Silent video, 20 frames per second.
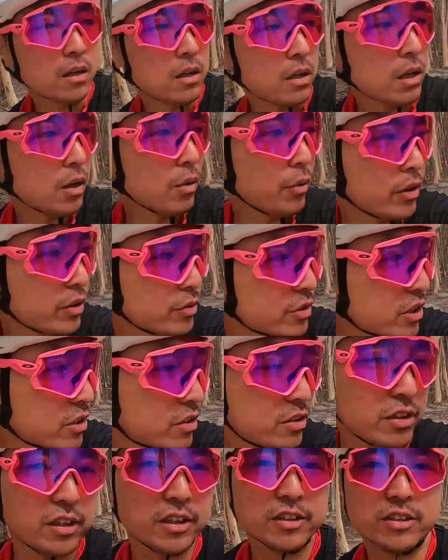All right, we
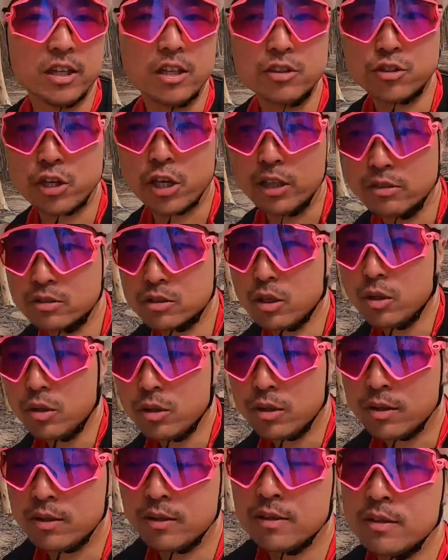just did a
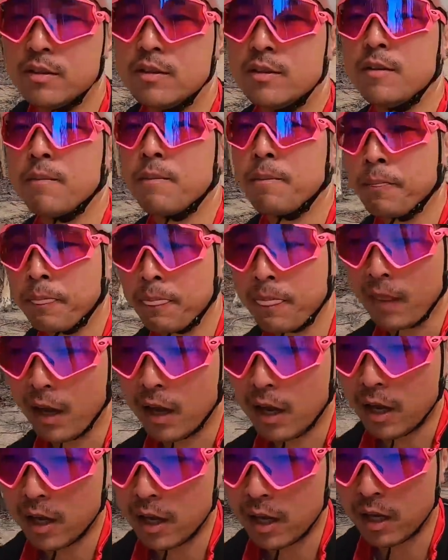chainsaw.
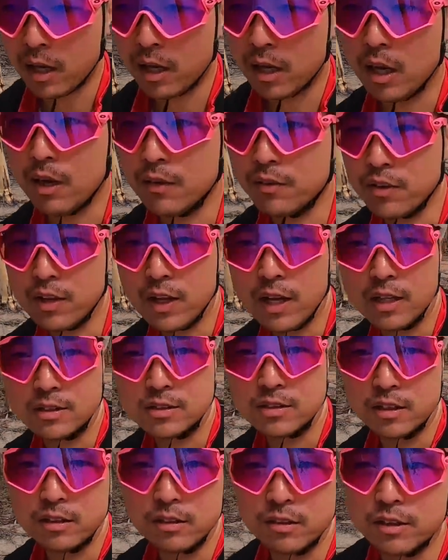Uh, after
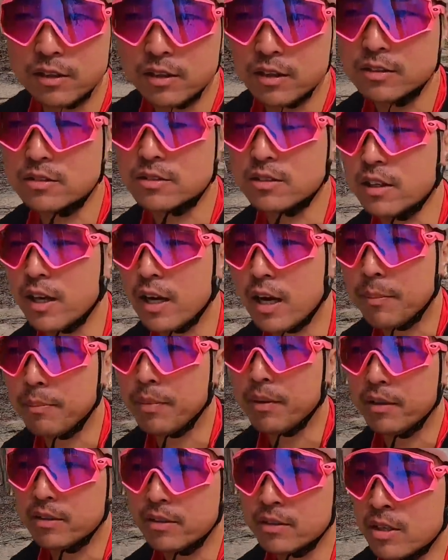that, a little incident
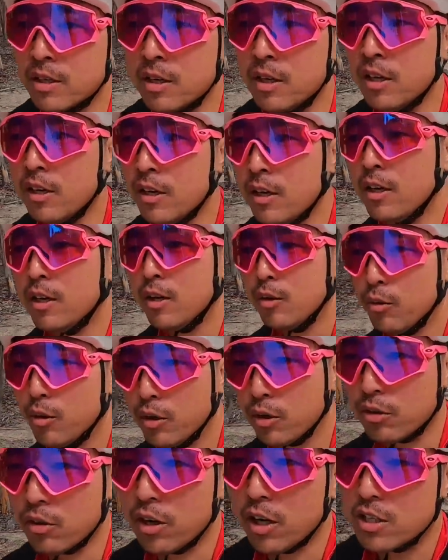happened.
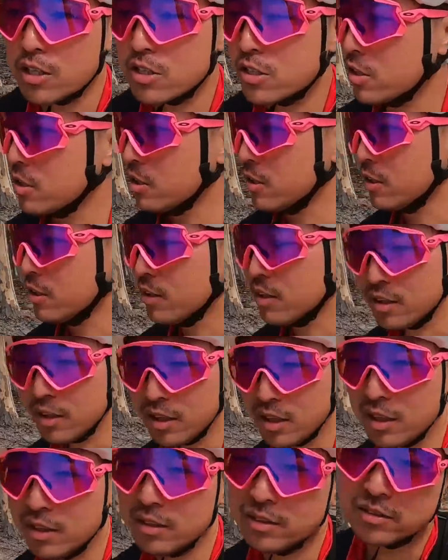Will crashed.
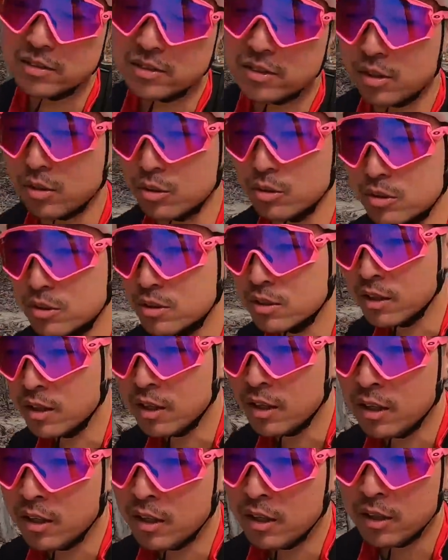Ah, so good.
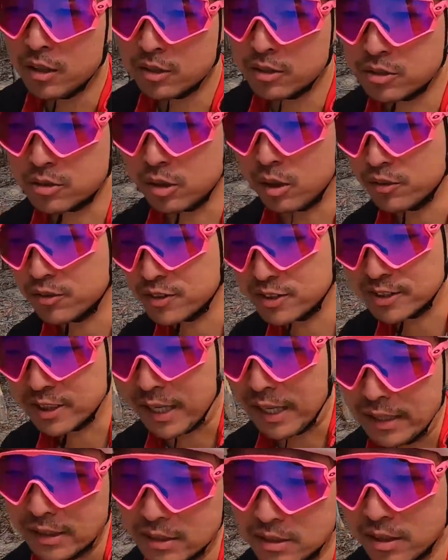Soft
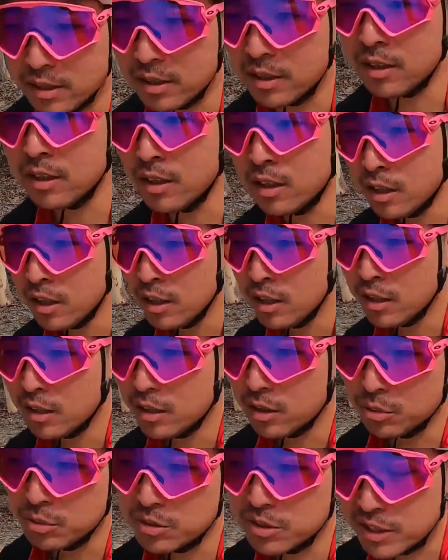sand,
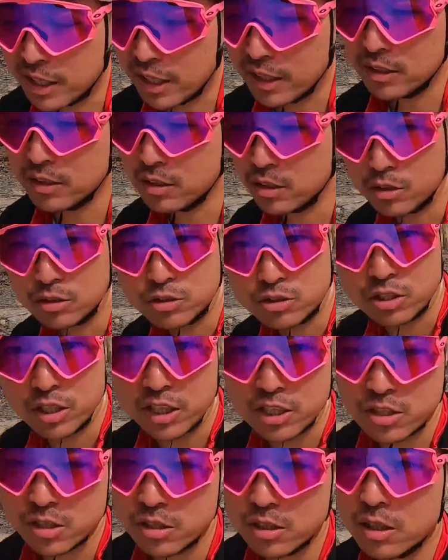loose sand, lost
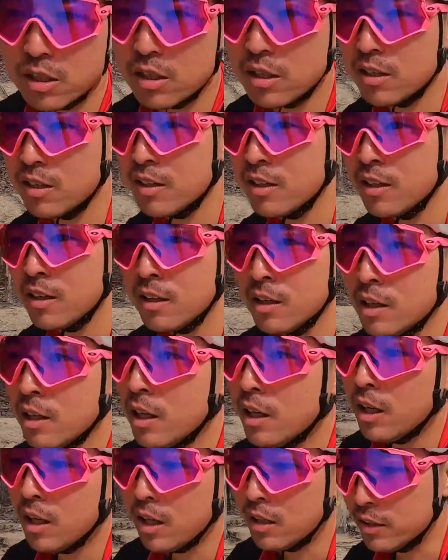traction.
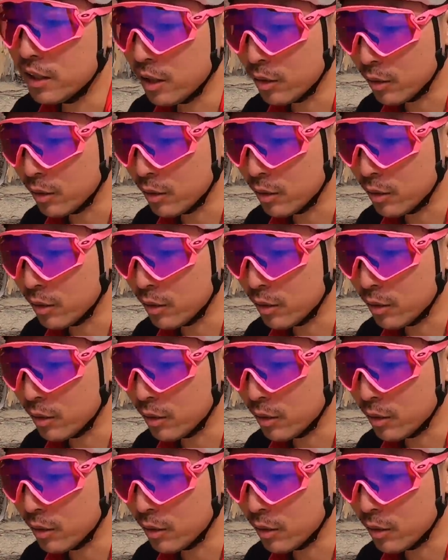And